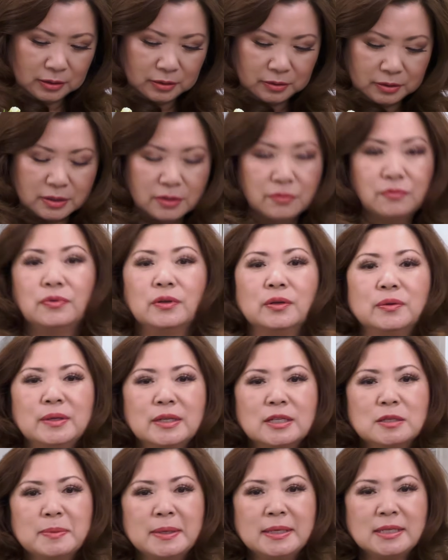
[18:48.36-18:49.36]
It's very
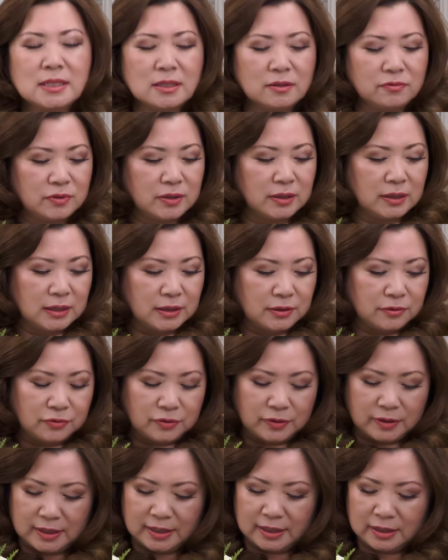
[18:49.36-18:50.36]
expensive to live
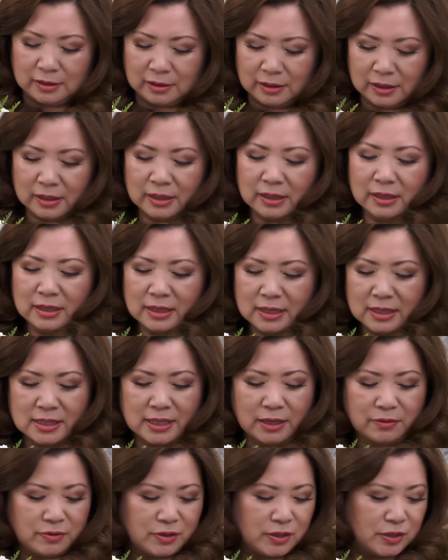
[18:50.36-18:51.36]
in the
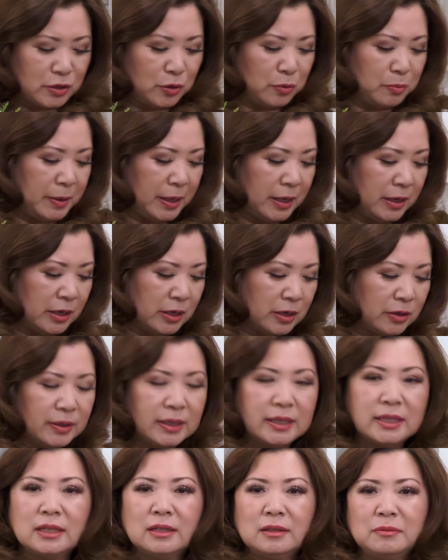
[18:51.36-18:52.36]
San Francisco Bay
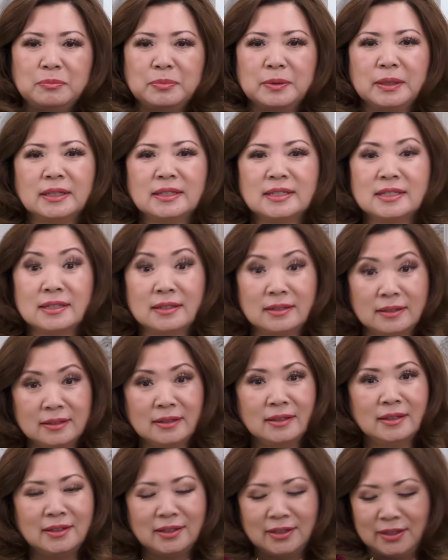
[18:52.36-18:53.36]
Area, but
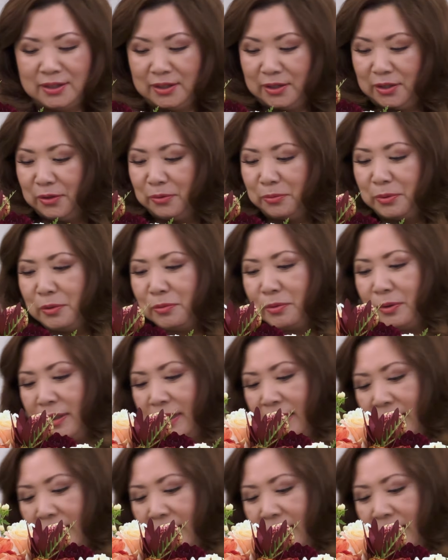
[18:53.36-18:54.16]
we really